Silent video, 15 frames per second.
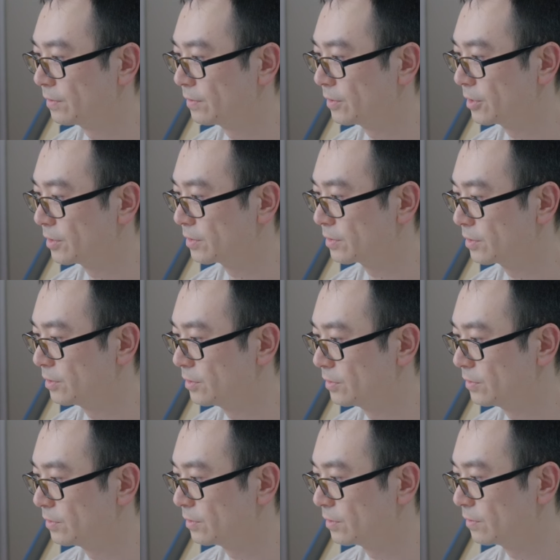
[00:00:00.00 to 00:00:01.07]
Yeah,
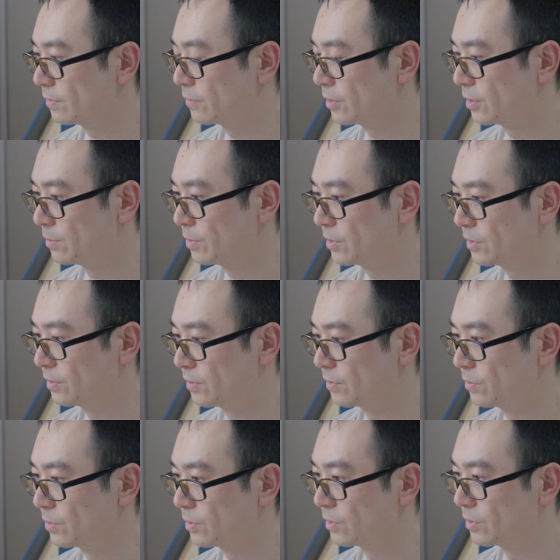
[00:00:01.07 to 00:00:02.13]
so for example,
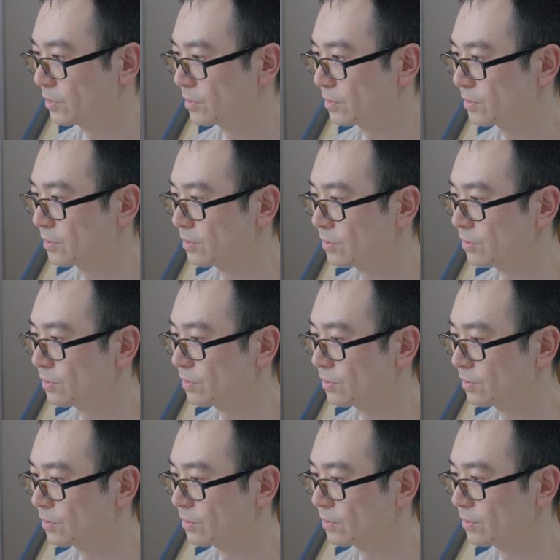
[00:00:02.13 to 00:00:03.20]
we just go
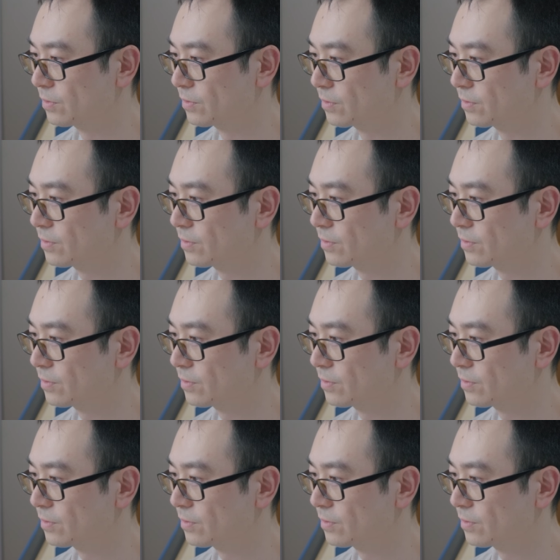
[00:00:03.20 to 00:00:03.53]
to